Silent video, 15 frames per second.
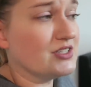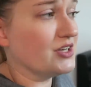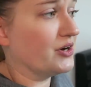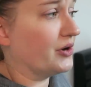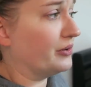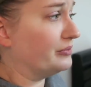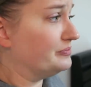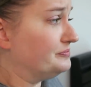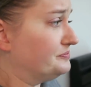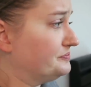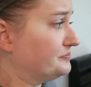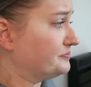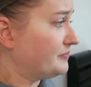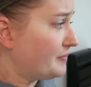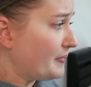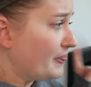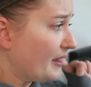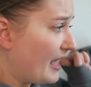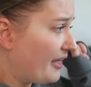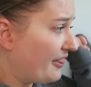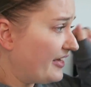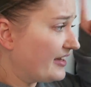So
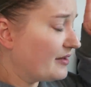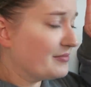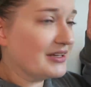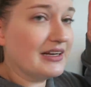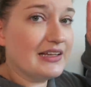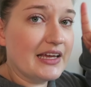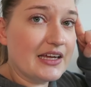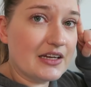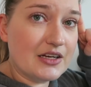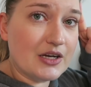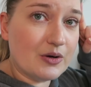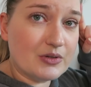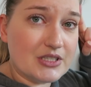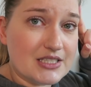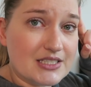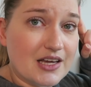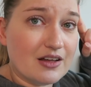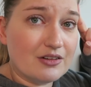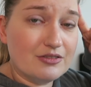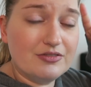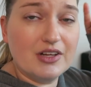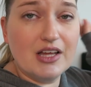I think I'm gonna like note to
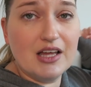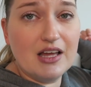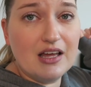self,